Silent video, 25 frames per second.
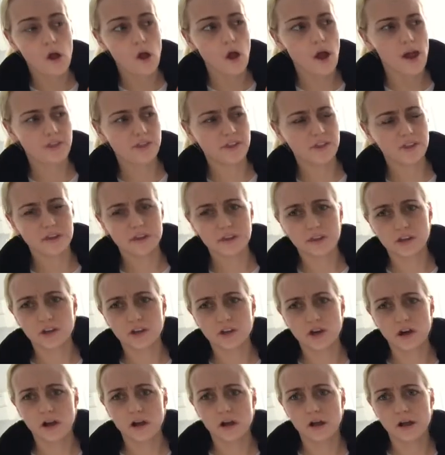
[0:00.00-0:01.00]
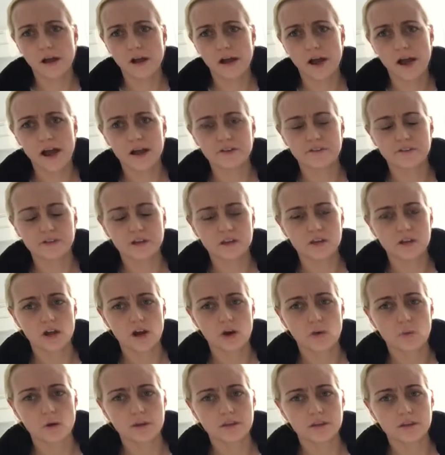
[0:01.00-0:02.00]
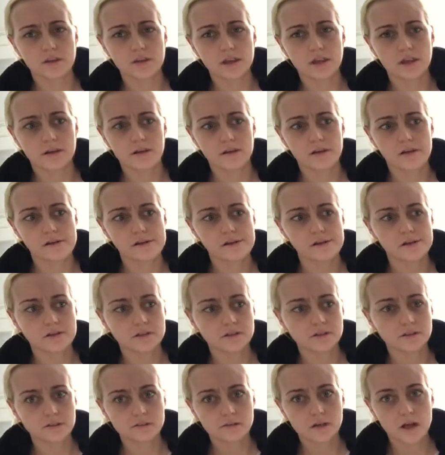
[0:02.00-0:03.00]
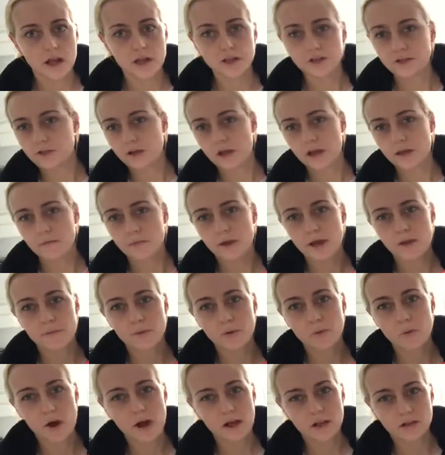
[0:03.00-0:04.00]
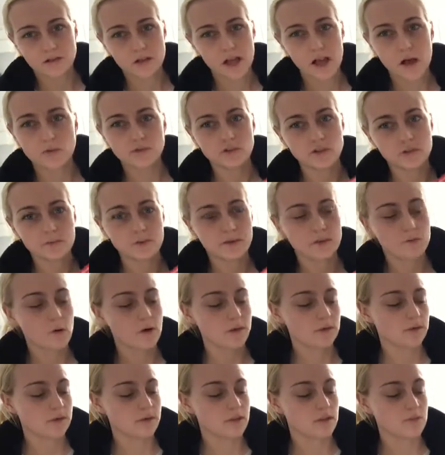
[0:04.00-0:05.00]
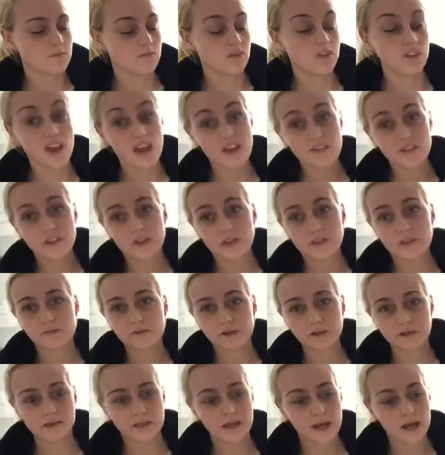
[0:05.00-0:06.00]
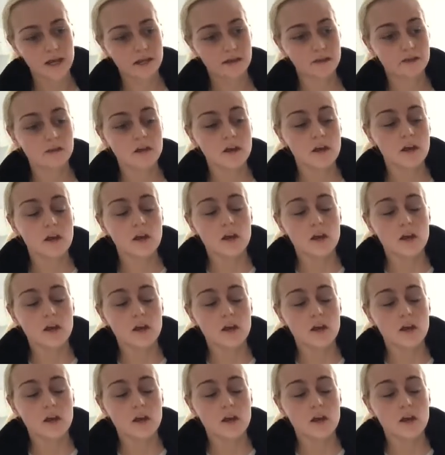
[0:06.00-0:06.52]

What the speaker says: Either a sin or half a sin or 1 sin. I don't, might be, I'll count them as 1 sin, but yeah, these are really nice.